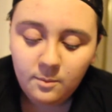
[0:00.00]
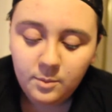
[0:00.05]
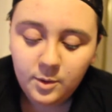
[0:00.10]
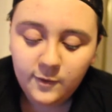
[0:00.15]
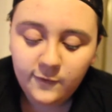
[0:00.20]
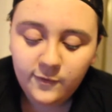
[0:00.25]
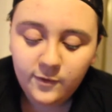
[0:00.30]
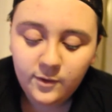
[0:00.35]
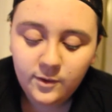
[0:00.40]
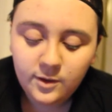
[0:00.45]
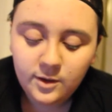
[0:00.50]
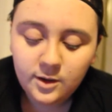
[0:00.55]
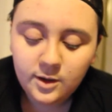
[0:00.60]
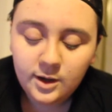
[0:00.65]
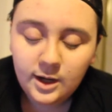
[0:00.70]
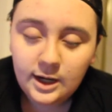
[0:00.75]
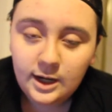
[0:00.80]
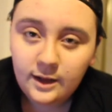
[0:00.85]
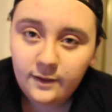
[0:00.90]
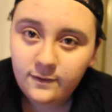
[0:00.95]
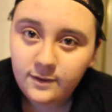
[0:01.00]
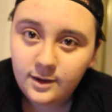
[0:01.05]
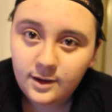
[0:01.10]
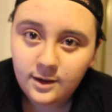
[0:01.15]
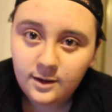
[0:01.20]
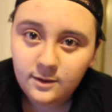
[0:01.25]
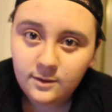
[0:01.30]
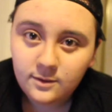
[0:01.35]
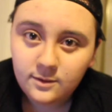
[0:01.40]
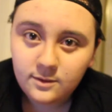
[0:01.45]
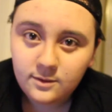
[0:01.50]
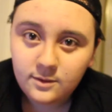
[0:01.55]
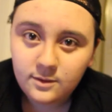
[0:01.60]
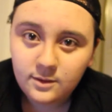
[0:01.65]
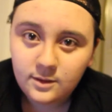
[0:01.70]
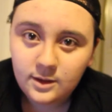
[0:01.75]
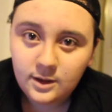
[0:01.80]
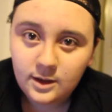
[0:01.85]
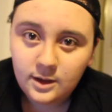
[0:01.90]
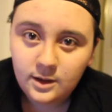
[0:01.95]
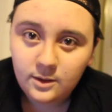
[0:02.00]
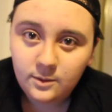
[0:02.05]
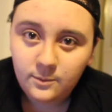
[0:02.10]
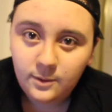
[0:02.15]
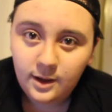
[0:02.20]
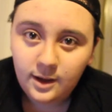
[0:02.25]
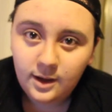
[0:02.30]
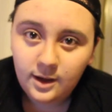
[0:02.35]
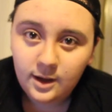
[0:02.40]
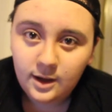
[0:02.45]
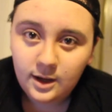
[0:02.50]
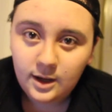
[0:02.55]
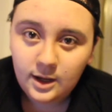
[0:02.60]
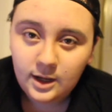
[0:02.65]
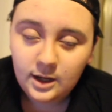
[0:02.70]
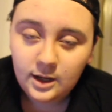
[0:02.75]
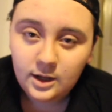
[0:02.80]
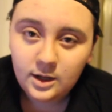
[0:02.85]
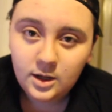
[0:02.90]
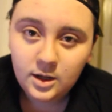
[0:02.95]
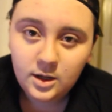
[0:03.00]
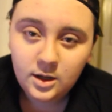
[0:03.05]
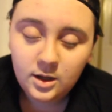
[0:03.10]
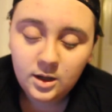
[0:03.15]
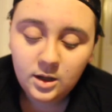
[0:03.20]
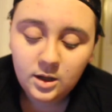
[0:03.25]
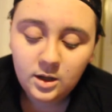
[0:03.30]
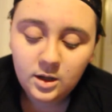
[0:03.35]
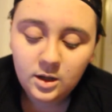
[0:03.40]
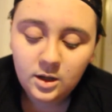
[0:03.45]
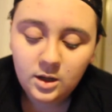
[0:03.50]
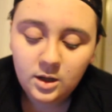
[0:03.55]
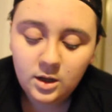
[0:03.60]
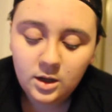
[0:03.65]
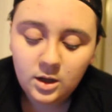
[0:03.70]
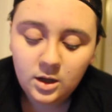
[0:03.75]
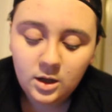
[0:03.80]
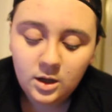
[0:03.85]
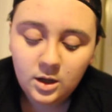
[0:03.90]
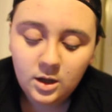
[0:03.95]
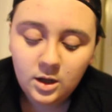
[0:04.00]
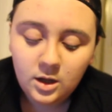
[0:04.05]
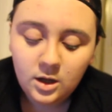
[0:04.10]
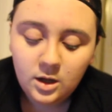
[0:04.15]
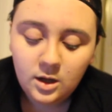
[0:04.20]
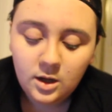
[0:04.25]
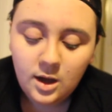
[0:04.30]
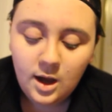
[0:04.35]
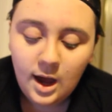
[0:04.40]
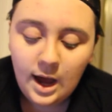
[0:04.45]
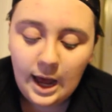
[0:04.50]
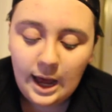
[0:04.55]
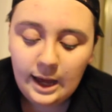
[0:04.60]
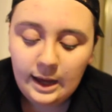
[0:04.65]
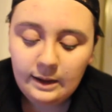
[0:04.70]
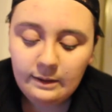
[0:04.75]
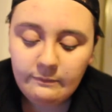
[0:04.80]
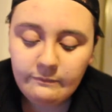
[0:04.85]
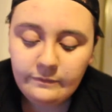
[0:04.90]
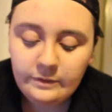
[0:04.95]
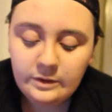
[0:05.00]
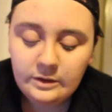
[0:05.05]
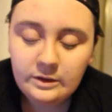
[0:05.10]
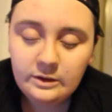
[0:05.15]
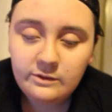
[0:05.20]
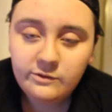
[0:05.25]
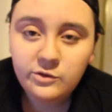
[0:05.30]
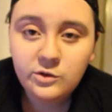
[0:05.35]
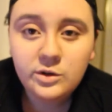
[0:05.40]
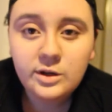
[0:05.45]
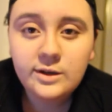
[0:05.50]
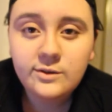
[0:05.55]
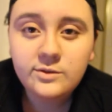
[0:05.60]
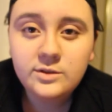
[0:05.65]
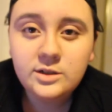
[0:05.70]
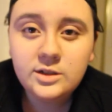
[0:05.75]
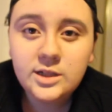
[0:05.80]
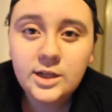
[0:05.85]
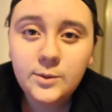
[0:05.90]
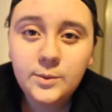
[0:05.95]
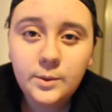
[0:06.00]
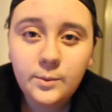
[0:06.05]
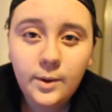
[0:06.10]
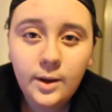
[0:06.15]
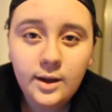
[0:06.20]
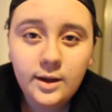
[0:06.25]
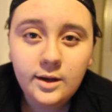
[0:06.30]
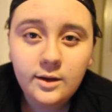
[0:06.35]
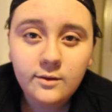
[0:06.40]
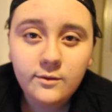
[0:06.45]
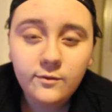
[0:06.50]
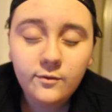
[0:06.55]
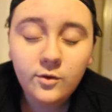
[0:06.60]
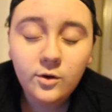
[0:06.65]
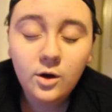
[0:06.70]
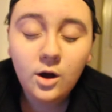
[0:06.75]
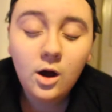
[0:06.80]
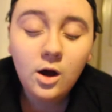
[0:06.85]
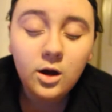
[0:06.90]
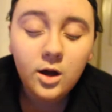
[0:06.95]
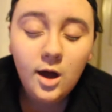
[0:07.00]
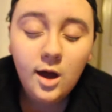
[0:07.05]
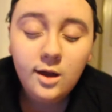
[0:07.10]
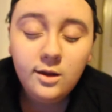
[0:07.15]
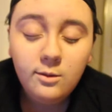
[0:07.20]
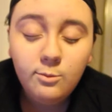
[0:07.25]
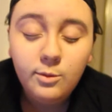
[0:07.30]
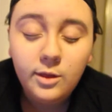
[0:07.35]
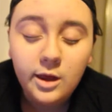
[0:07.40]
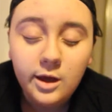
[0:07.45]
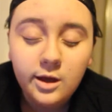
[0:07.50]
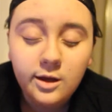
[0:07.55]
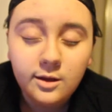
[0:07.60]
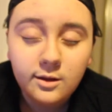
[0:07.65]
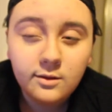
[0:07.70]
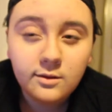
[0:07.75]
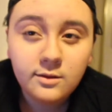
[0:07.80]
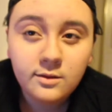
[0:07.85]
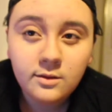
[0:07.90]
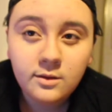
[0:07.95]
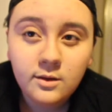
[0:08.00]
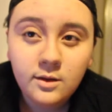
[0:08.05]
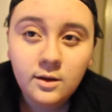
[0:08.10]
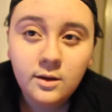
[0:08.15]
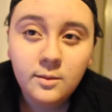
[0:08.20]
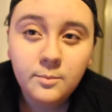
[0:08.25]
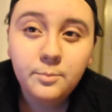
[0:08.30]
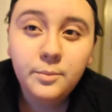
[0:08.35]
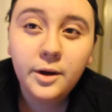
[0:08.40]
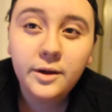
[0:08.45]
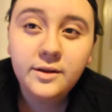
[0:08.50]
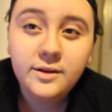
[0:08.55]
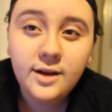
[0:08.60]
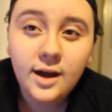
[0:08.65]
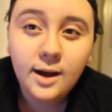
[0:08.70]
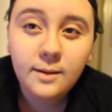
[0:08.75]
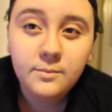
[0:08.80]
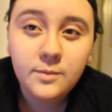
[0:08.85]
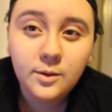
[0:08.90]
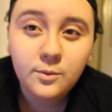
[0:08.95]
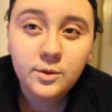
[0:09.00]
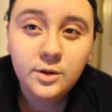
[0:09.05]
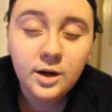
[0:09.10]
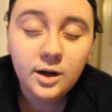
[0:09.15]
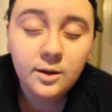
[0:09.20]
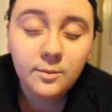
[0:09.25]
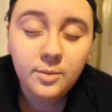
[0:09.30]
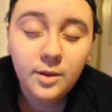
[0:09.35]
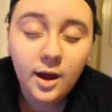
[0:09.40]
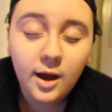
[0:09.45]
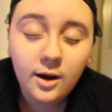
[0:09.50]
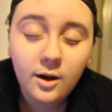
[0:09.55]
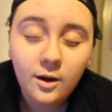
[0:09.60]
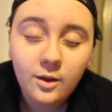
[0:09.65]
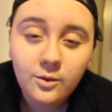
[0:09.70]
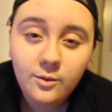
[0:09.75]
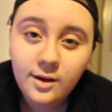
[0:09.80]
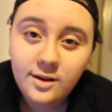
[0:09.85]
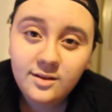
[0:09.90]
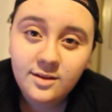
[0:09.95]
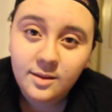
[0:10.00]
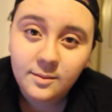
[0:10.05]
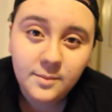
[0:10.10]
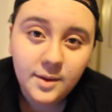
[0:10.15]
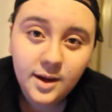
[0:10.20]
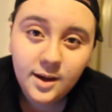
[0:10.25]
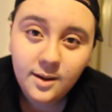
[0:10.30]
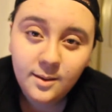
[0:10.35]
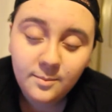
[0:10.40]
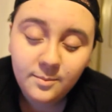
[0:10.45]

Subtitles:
before anything else, then we can have the full coverage that we want for our cosplays by the time that we're done applying all the rest of the makeup.